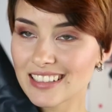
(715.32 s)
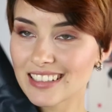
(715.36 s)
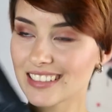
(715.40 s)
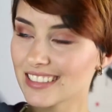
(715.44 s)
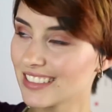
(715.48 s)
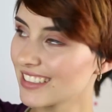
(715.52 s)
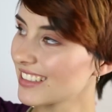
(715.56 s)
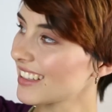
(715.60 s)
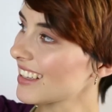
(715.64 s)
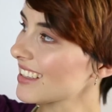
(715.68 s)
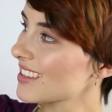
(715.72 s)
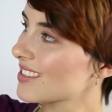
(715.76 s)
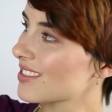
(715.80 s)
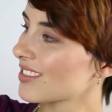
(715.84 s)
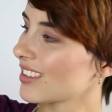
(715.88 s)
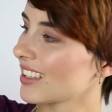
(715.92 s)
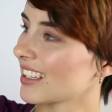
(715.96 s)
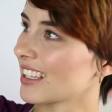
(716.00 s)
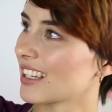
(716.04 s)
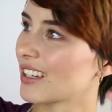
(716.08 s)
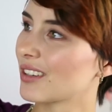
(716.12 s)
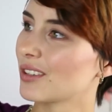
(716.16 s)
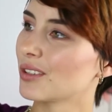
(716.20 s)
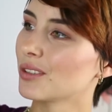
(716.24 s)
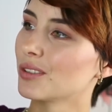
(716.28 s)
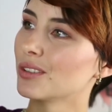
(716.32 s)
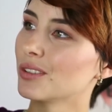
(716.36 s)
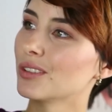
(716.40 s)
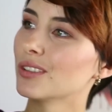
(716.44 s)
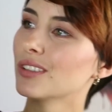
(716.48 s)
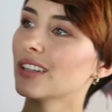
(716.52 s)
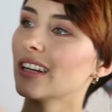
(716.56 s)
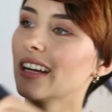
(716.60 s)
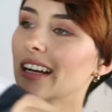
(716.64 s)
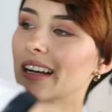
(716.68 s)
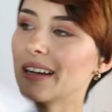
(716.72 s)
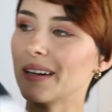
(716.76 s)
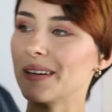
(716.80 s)
So that's really
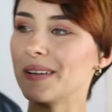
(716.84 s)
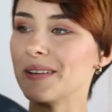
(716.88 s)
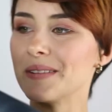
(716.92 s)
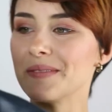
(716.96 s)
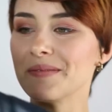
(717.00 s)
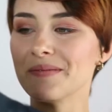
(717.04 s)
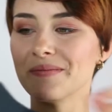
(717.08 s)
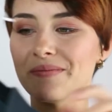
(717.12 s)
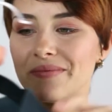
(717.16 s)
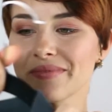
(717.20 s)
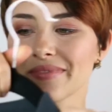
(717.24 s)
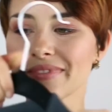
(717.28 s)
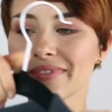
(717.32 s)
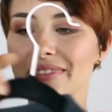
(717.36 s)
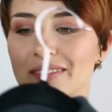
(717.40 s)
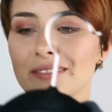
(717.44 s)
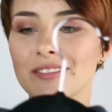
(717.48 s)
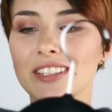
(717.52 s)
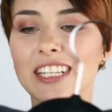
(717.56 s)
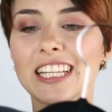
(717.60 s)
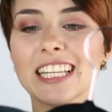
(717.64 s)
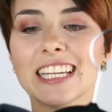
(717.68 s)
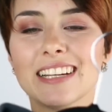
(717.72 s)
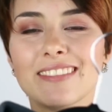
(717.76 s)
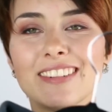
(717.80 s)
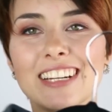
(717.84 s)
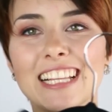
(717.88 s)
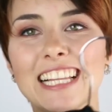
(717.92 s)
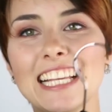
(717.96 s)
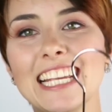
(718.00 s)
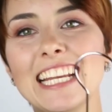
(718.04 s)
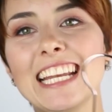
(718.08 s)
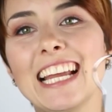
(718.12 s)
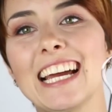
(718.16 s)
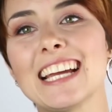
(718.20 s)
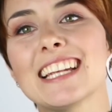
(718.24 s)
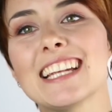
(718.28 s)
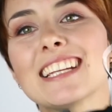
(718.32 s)
cool. Really,
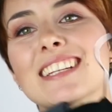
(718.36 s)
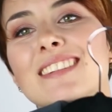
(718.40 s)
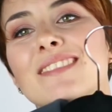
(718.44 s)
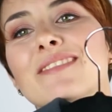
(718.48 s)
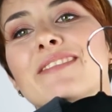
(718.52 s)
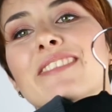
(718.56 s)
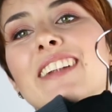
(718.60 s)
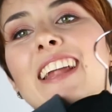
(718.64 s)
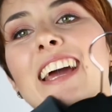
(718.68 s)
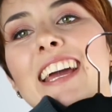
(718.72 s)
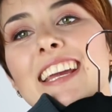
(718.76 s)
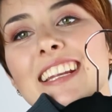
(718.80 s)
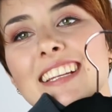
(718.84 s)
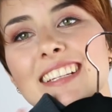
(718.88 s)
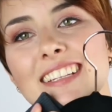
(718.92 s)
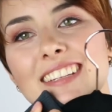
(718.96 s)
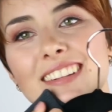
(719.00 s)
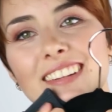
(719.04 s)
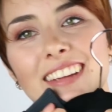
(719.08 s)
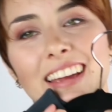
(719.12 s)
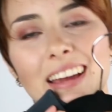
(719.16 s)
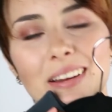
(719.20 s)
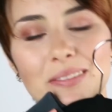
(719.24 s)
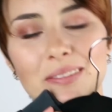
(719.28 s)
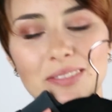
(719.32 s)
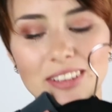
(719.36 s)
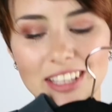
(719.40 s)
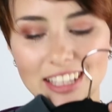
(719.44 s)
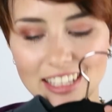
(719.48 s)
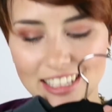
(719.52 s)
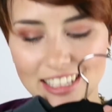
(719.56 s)
really nice of Nate to get me